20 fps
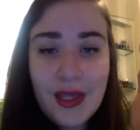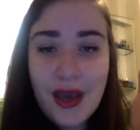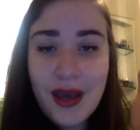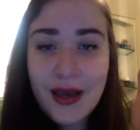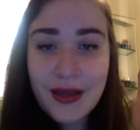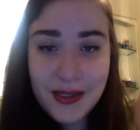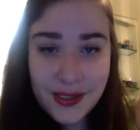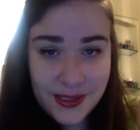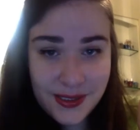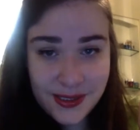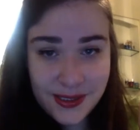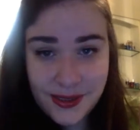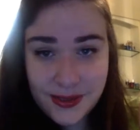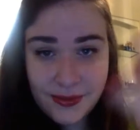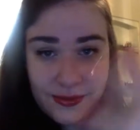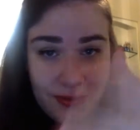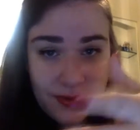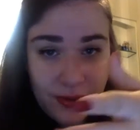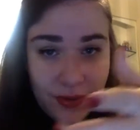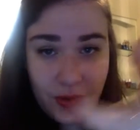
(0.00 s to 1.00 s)
us
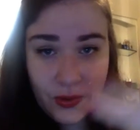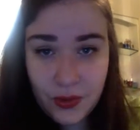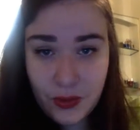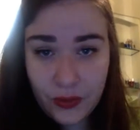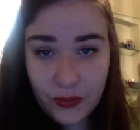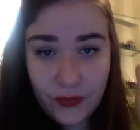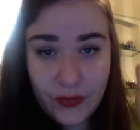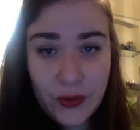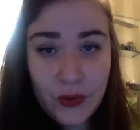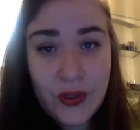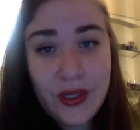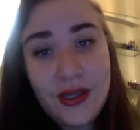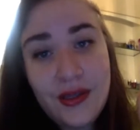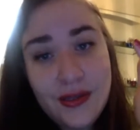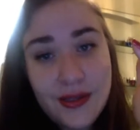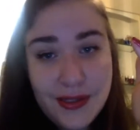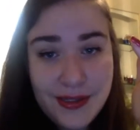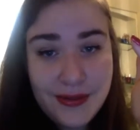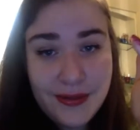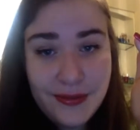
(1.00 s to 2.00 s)
old
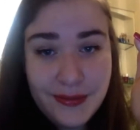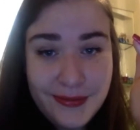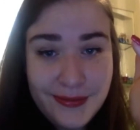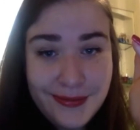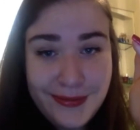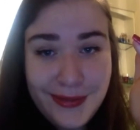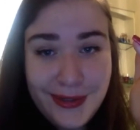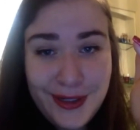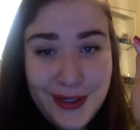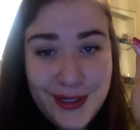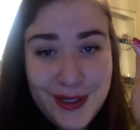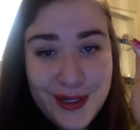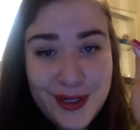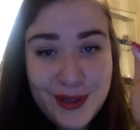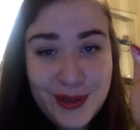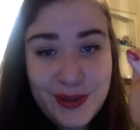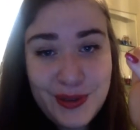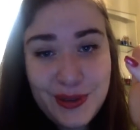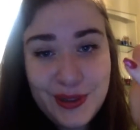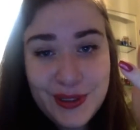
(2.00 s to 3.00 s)
fogies, you
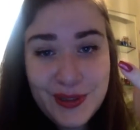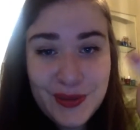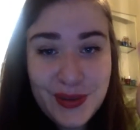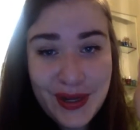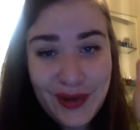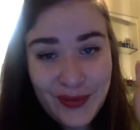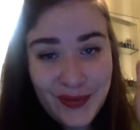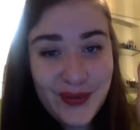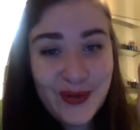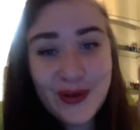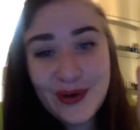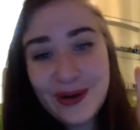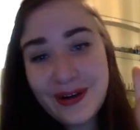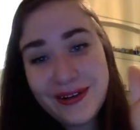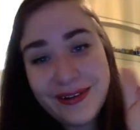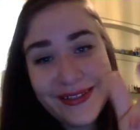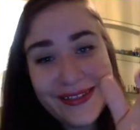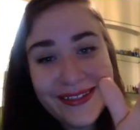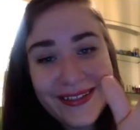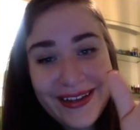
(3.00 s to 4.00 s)
know, who are
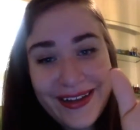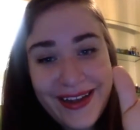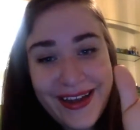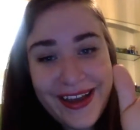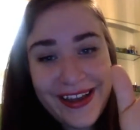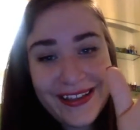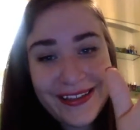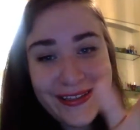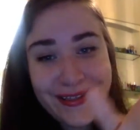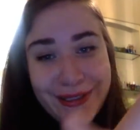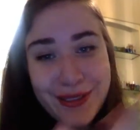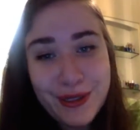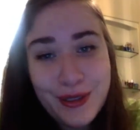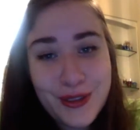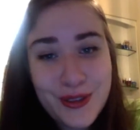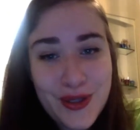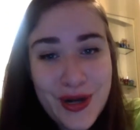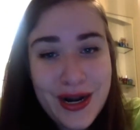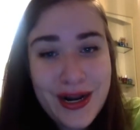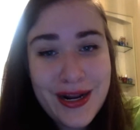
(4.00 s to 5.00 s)
24 and, and still
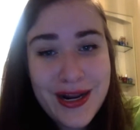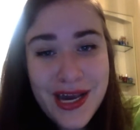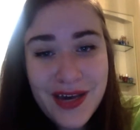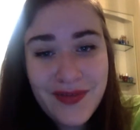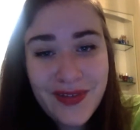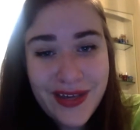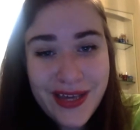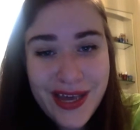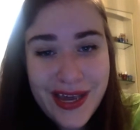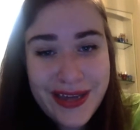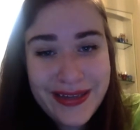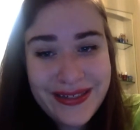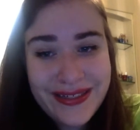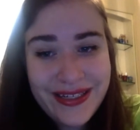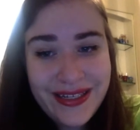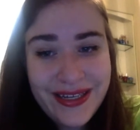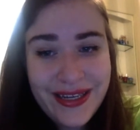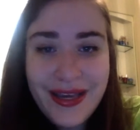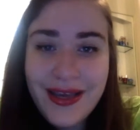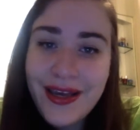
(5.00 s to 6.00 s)
trying to
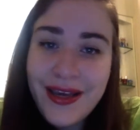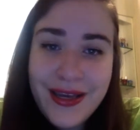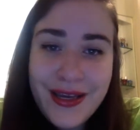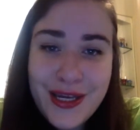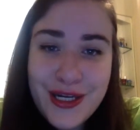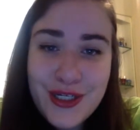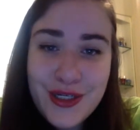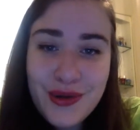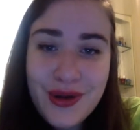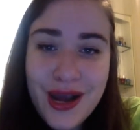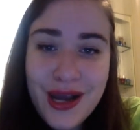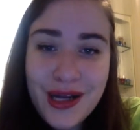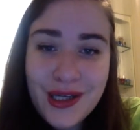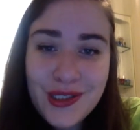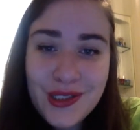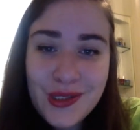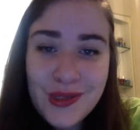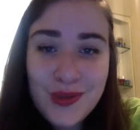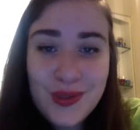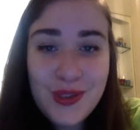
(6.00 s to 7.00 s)
navigate
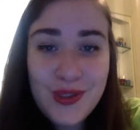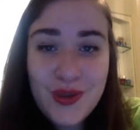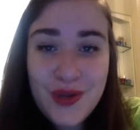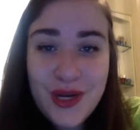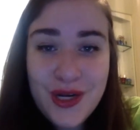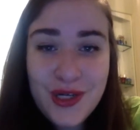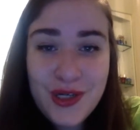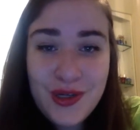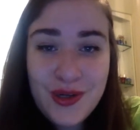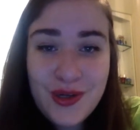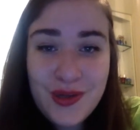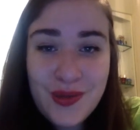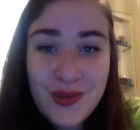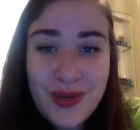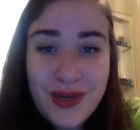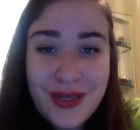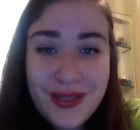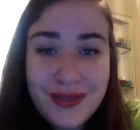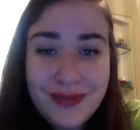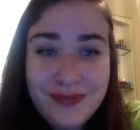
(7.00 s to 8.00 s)
interactions with strangers
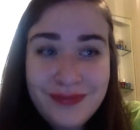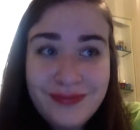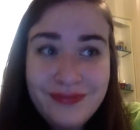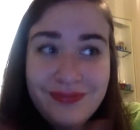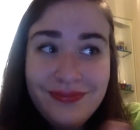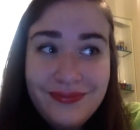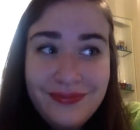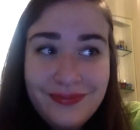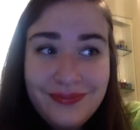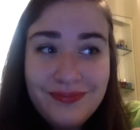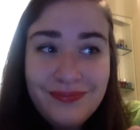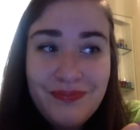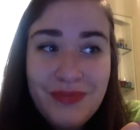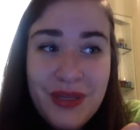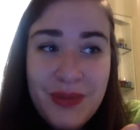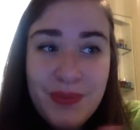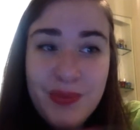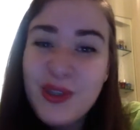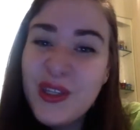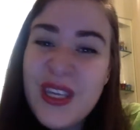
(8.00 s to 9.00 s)
when
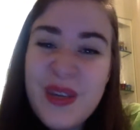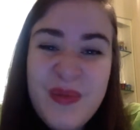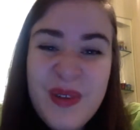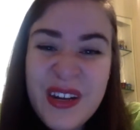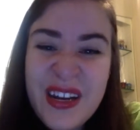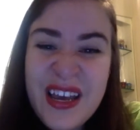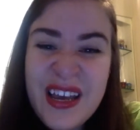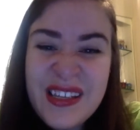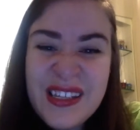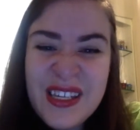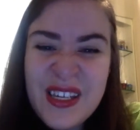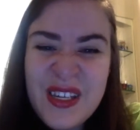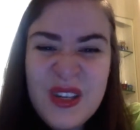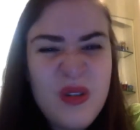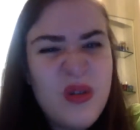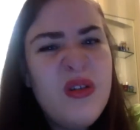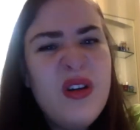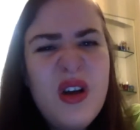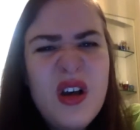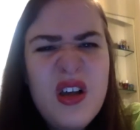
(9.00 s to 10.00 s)
people keep on asking
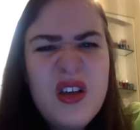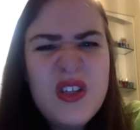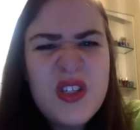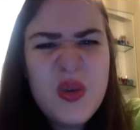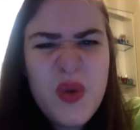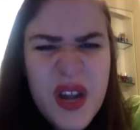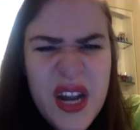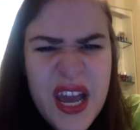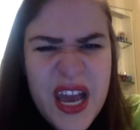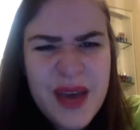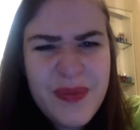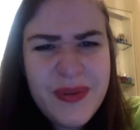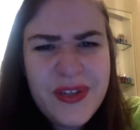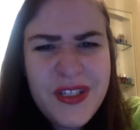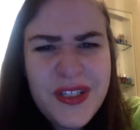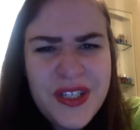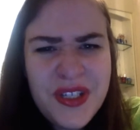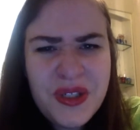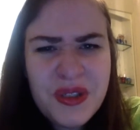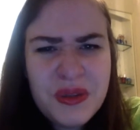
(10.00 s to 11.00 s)
you, So, what happened
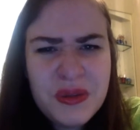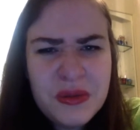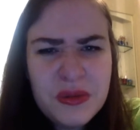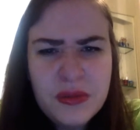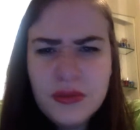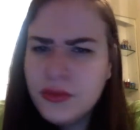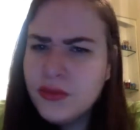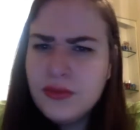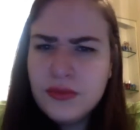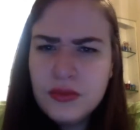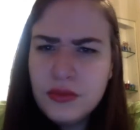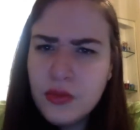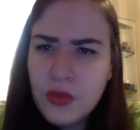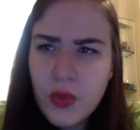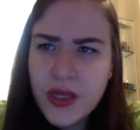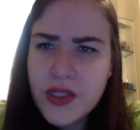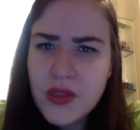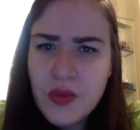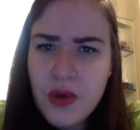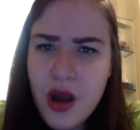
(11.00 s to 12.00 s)
to you?
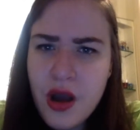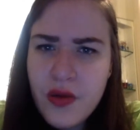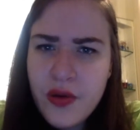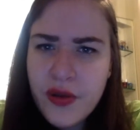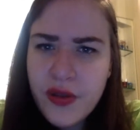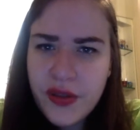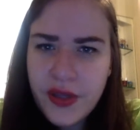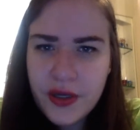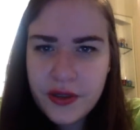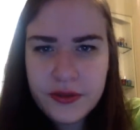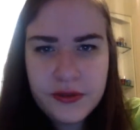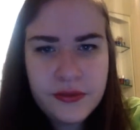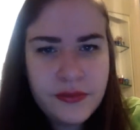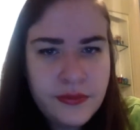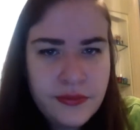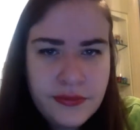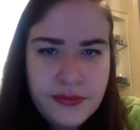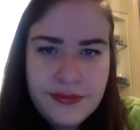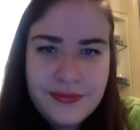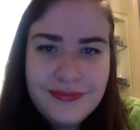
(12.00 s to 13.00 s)
What's wrong with you?
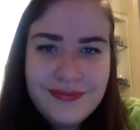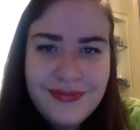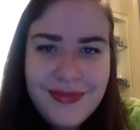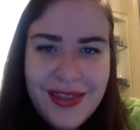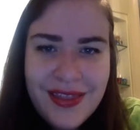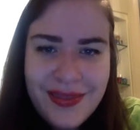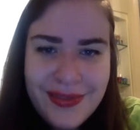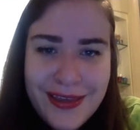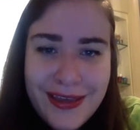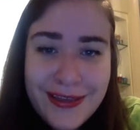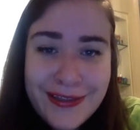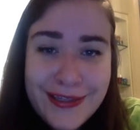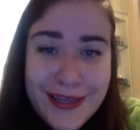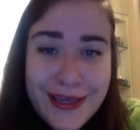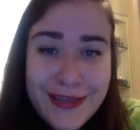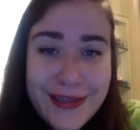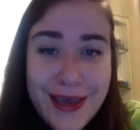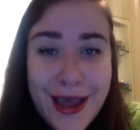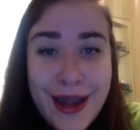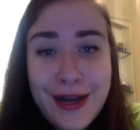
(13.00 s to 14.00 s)
And things
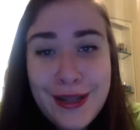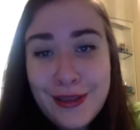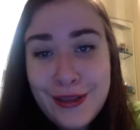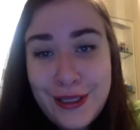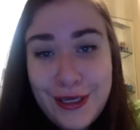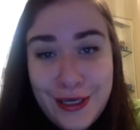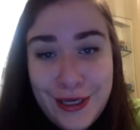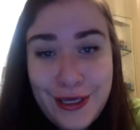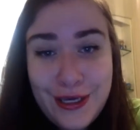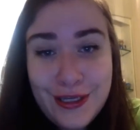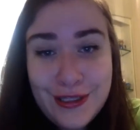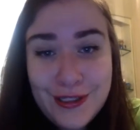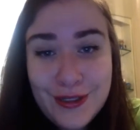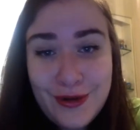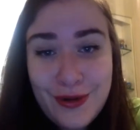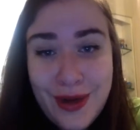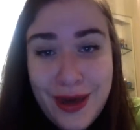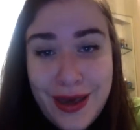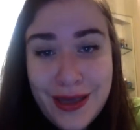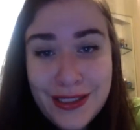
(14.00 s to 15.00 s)
like that, and thinking it's
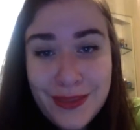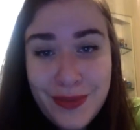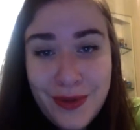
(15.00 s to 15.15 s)
okay as